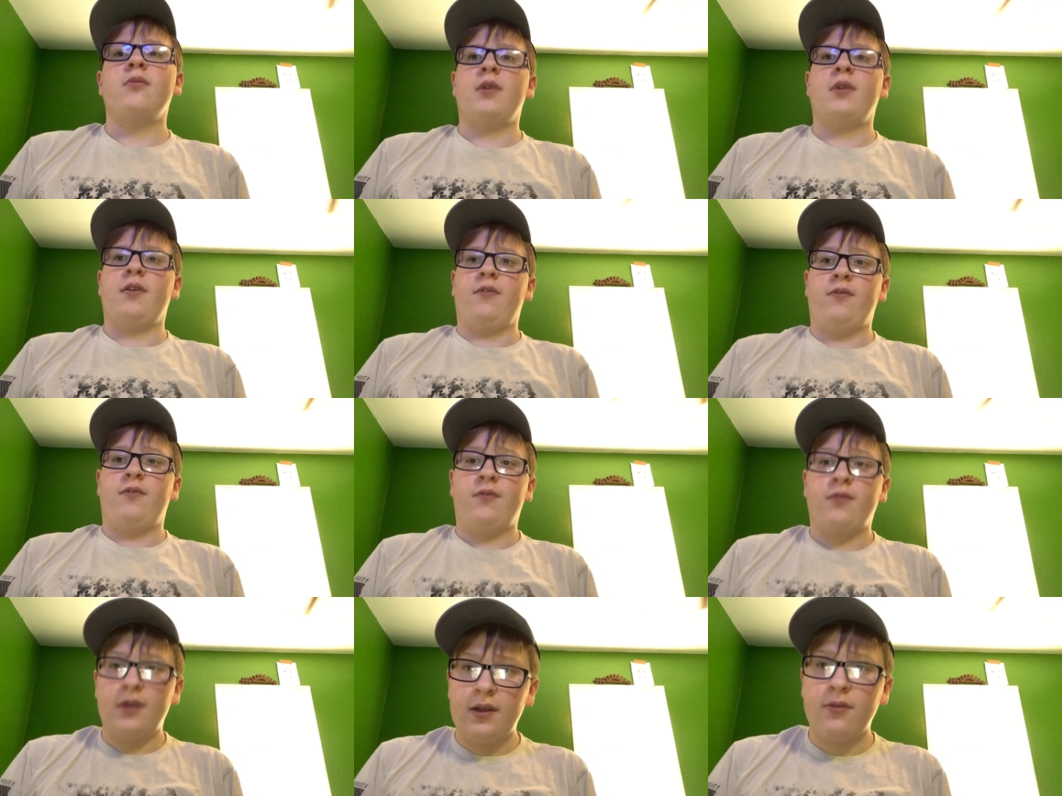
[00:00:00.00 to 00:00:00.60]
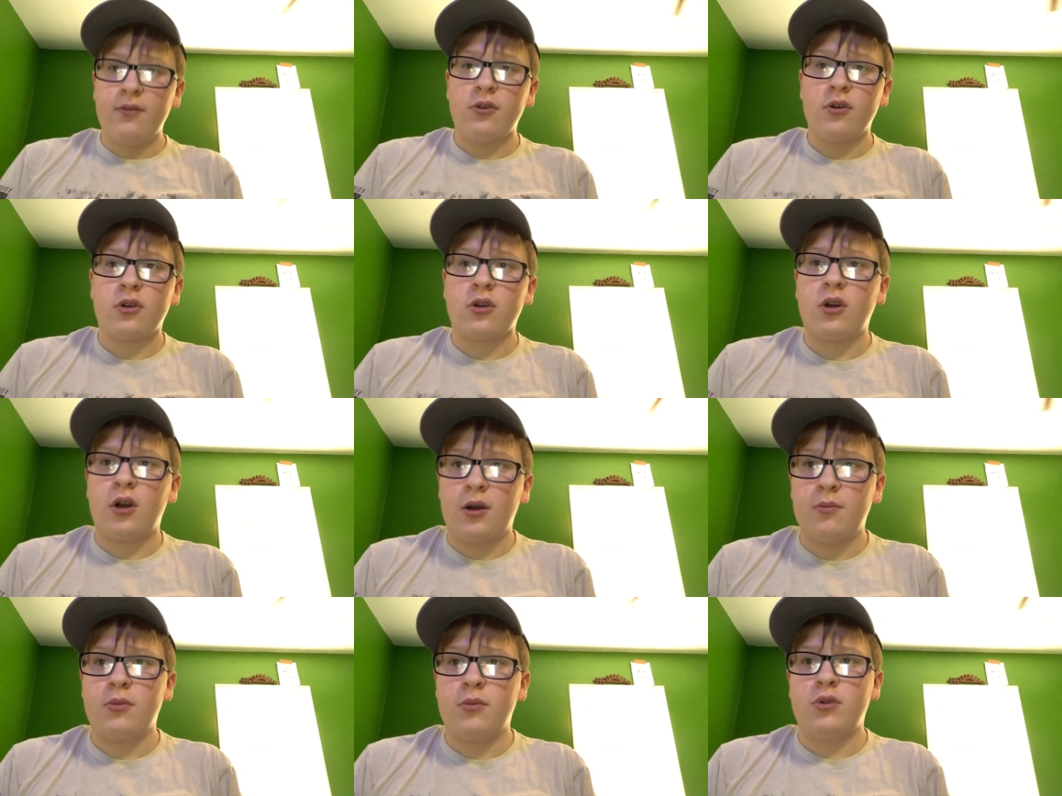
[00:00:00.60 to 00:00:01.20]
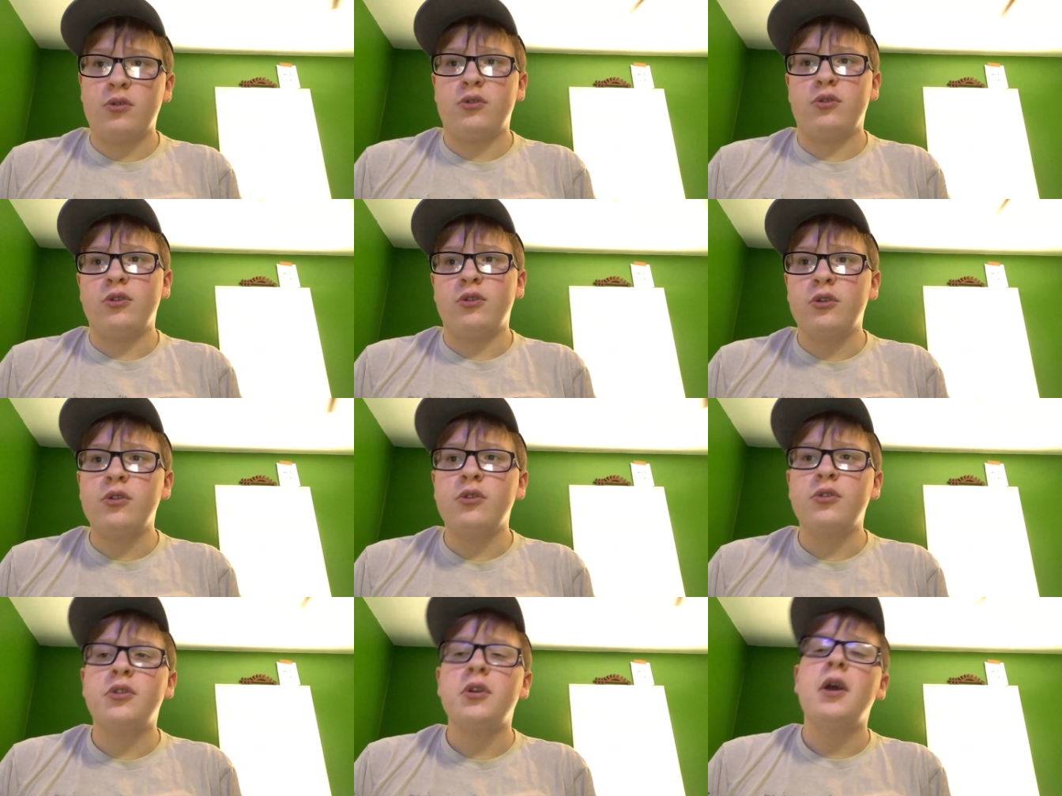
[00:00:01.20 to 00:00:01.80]
of my favorite combos to
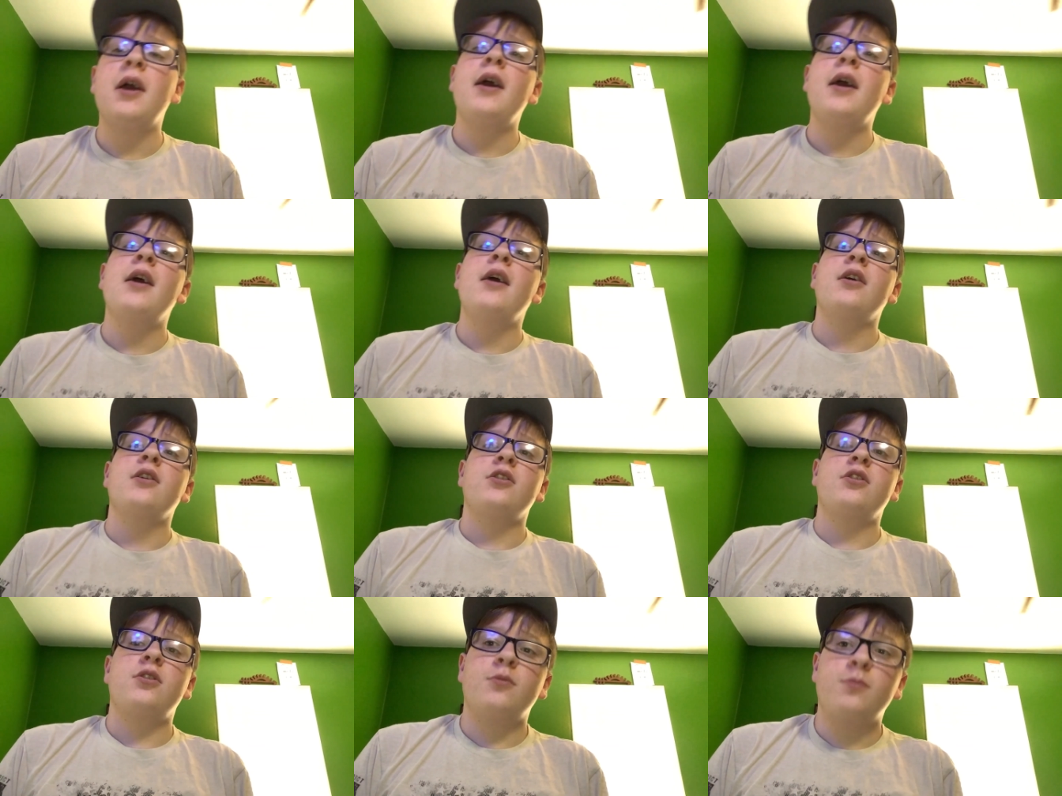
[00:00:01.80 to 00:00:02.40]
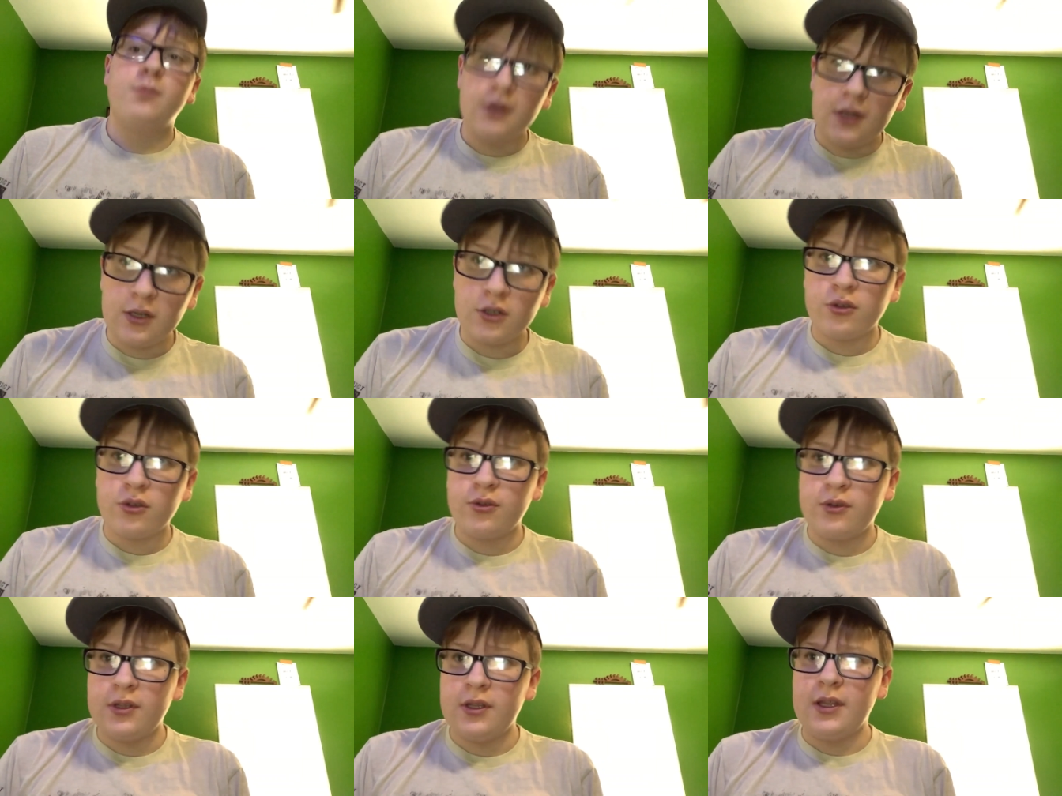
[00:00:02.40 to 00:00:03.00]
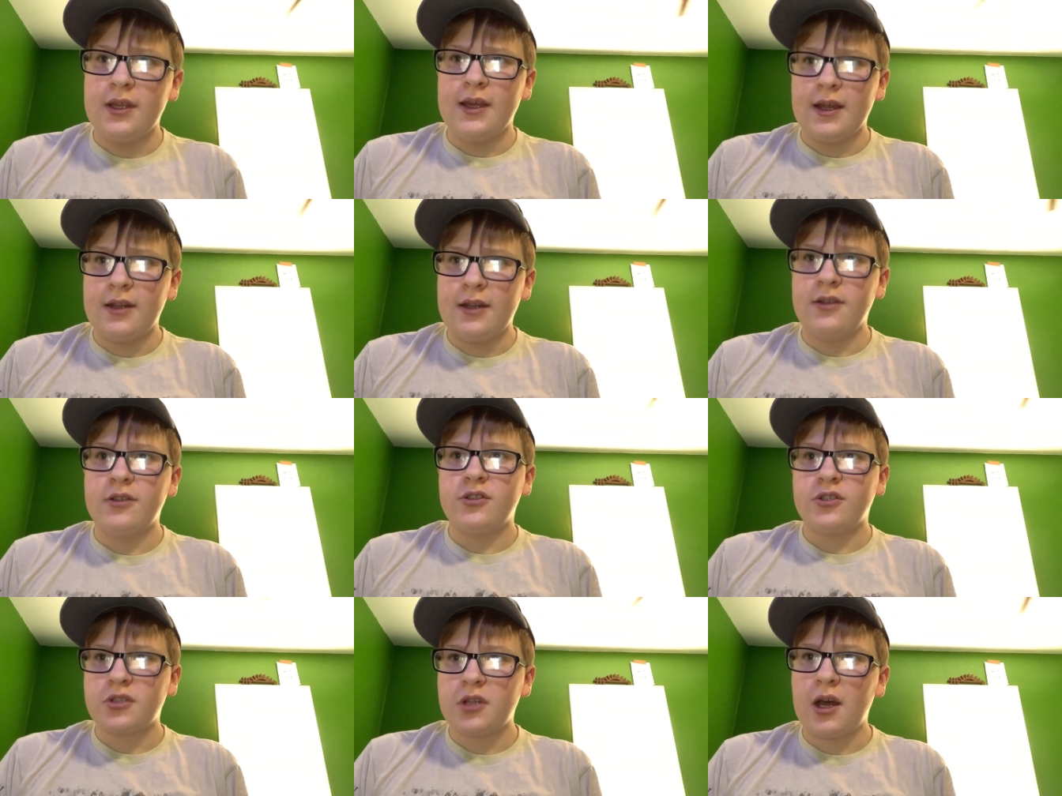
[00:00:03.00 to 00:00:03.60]
use, especially the
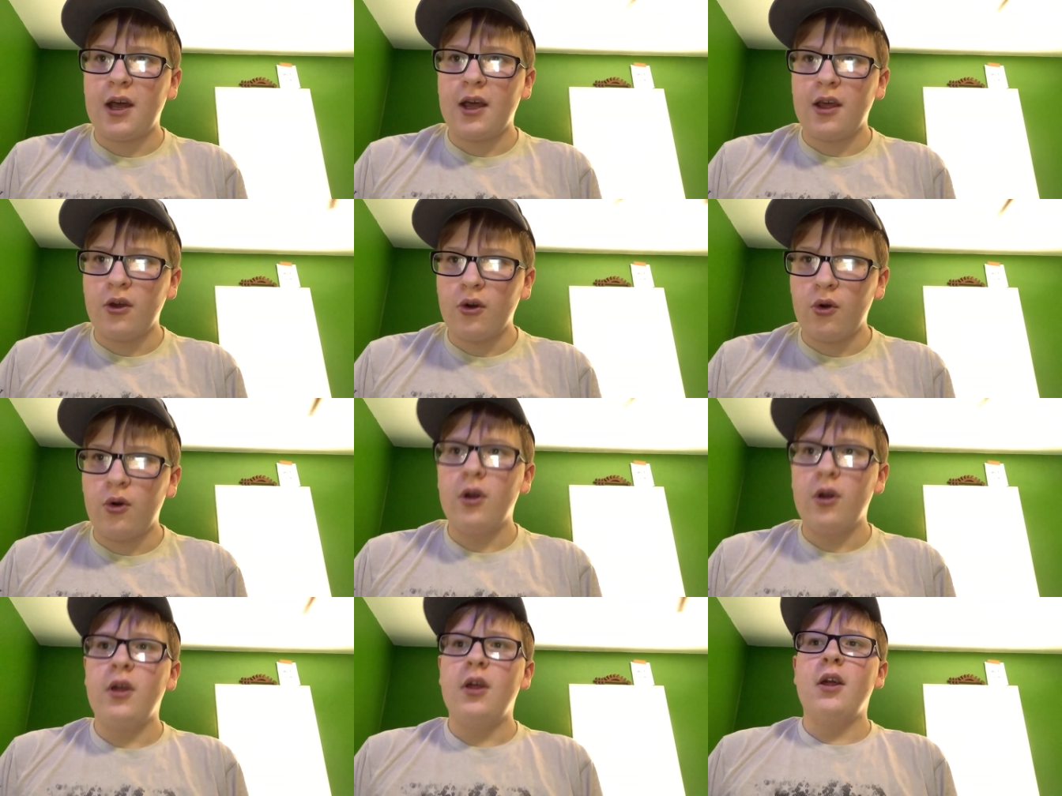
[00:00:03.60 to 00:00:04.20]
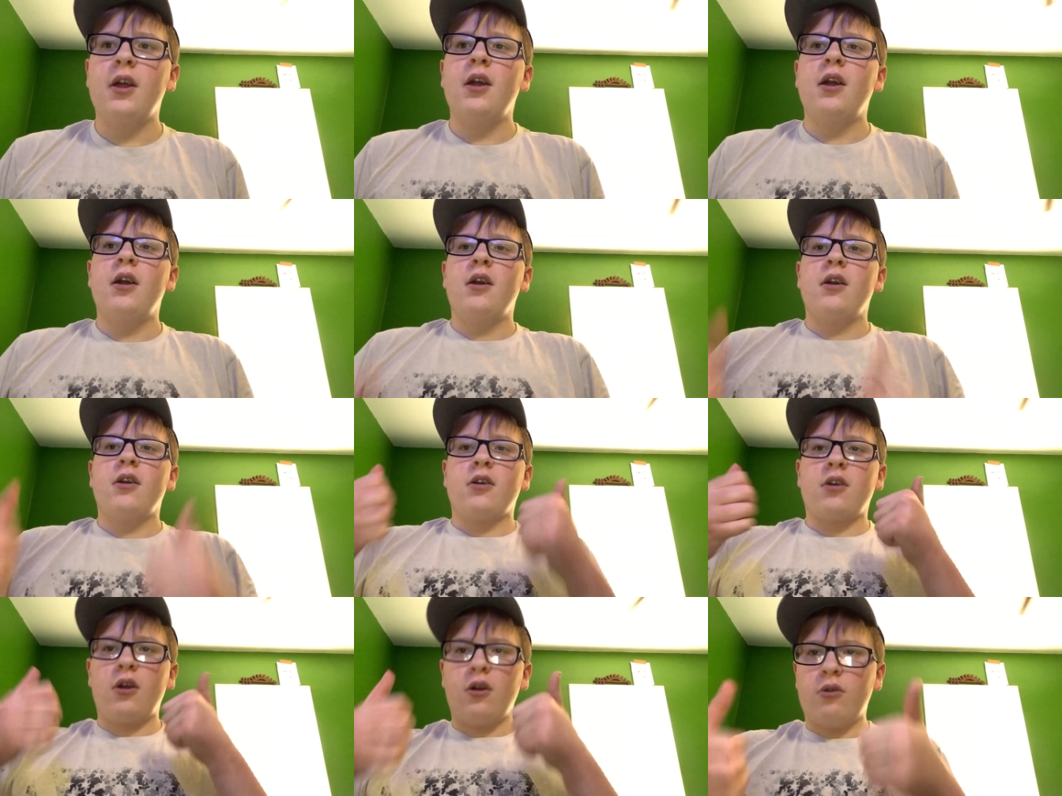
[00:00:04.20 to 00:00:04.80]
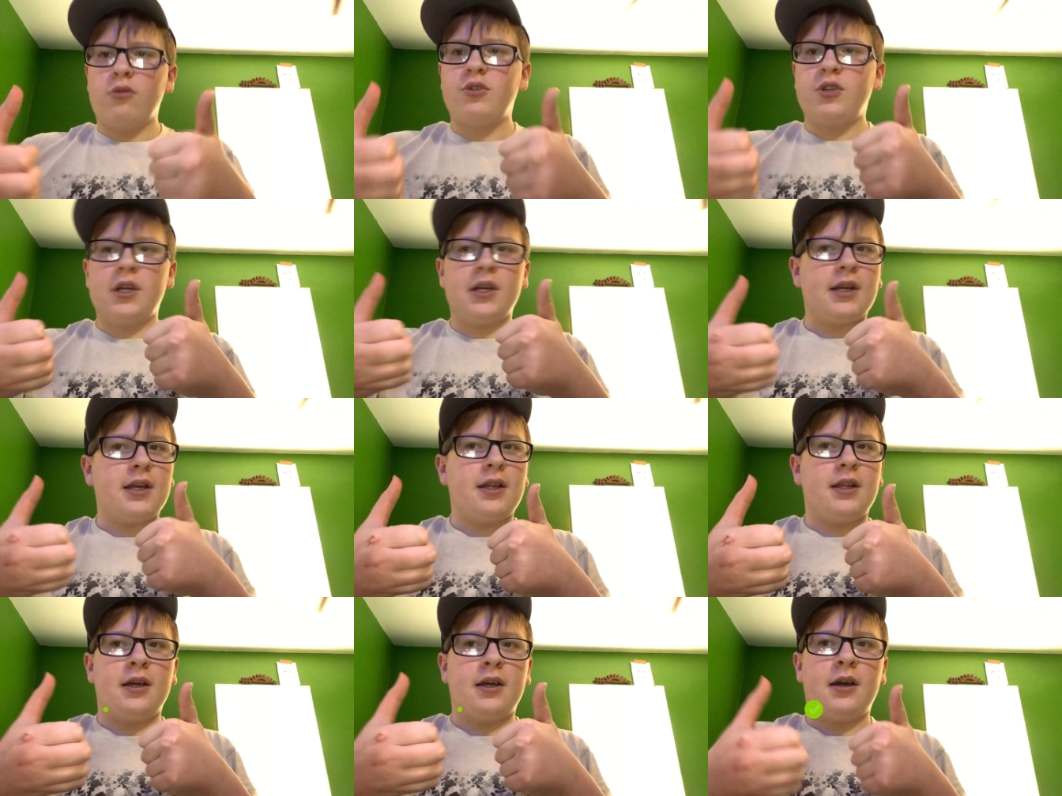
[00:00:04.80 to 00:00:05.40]
edit style. Go check
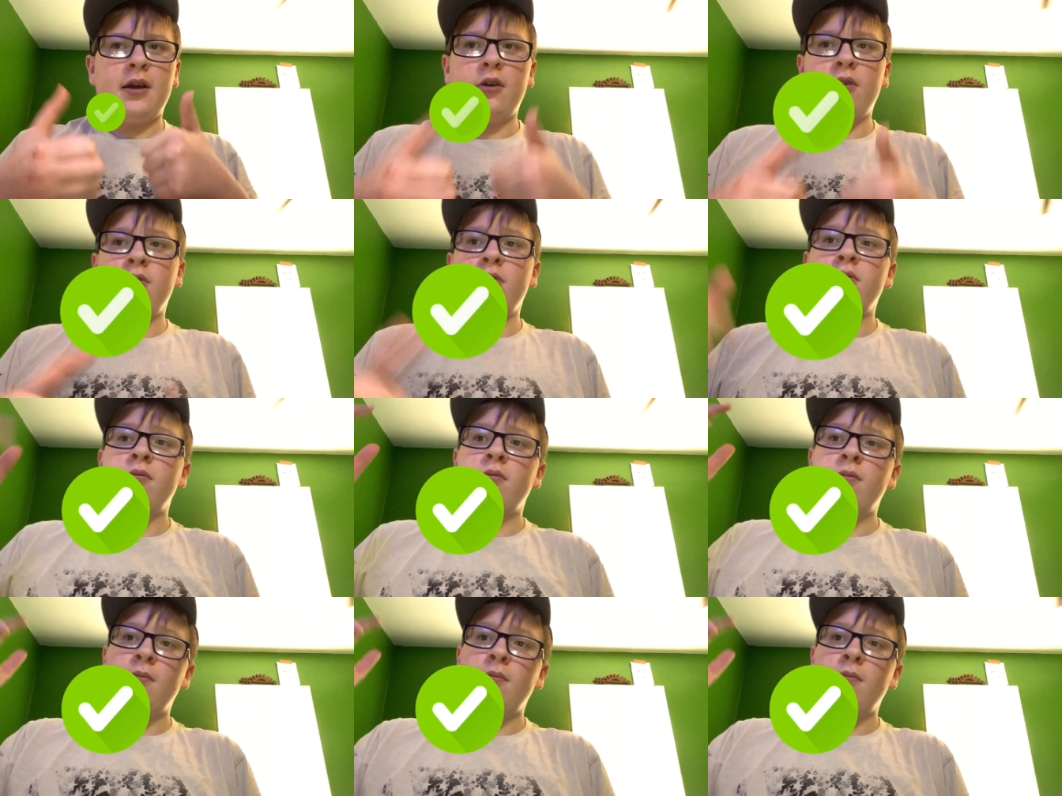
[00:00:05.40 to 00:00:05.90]
it out.